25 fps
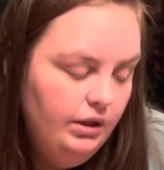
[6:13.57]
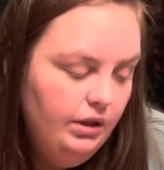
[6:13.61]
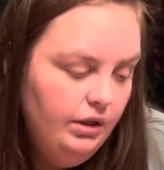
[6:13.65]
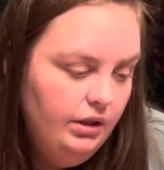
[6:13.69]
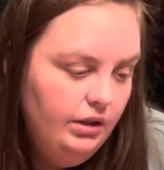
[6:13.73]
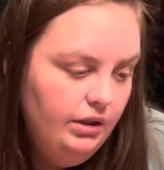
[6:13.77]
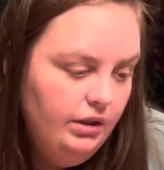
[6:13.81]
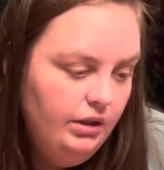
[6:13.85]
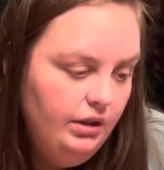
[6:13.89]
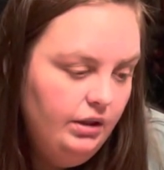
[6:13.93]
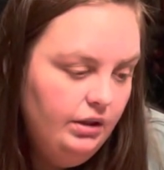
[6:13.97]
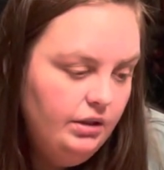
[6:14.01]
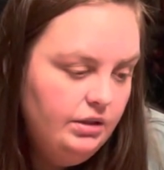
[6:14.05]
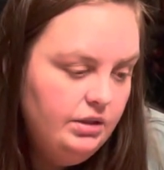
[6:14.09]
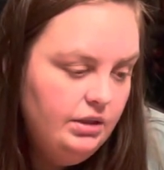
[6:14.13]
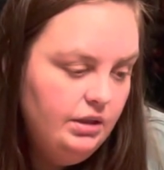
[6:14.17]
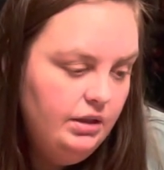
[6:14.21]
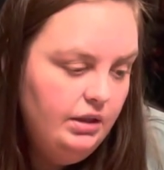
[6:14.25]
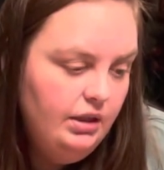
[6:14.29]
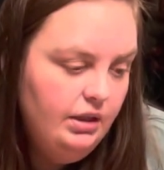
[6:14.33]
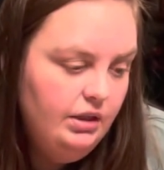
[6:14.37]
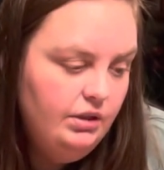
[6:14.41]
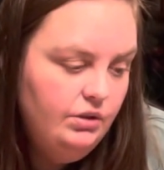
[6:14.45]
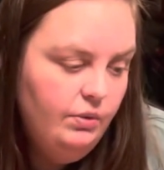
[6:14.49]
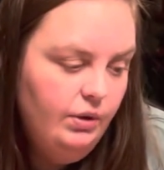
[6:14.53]
think I said
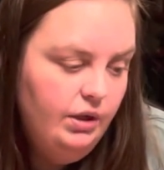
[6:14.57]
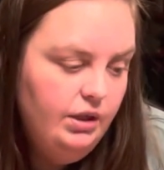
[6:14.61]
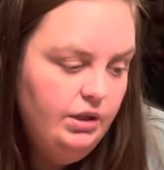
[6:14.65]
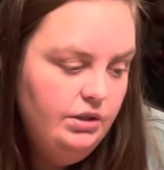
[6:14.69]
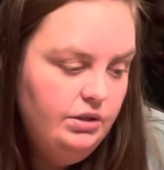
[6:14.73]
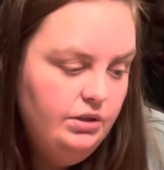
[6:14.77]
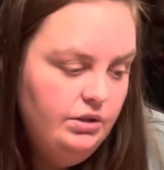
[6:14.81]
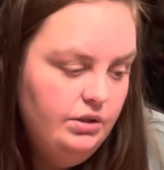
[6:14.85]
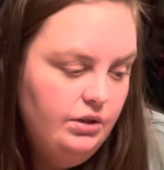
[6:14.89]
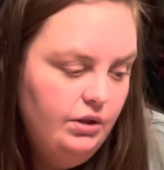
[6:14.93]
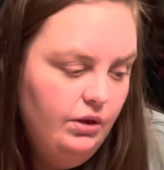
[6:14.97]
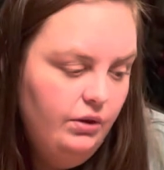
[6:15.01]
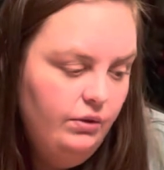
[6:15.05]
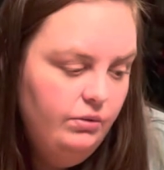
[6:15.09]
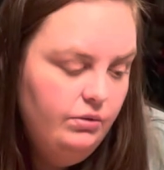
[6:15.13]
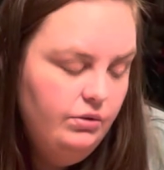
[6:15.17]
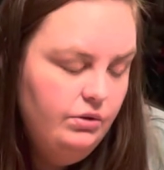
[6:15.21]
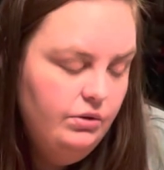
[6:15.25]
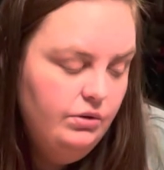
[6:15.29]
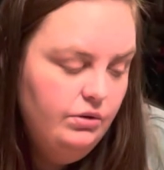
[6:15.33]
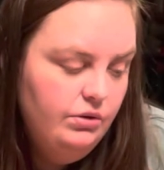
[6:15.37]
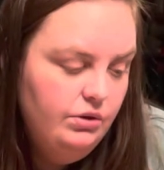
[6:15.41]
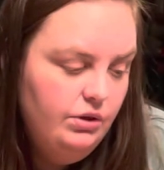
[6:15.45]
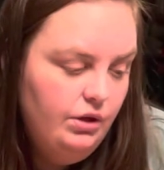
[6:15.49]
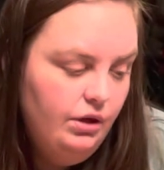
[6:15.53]
that twice, so
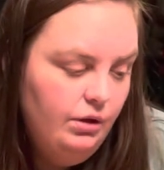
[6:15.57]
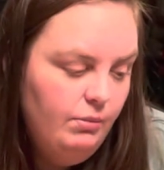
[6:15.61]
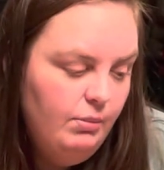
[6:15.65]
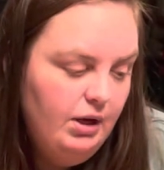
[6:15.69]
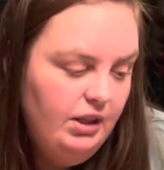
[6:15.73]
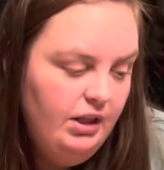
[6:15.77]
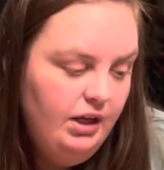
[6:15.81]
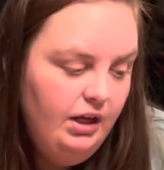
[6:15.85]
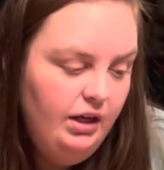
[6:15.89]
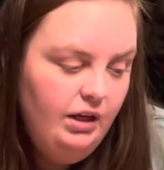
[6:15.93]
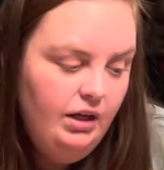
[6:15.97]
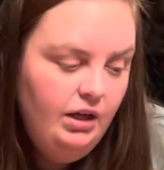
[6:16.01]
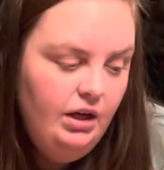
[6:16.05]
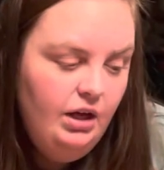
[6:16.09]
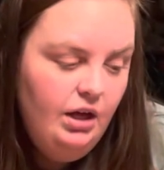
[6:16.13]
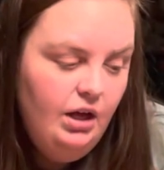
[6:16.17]
sorry about that.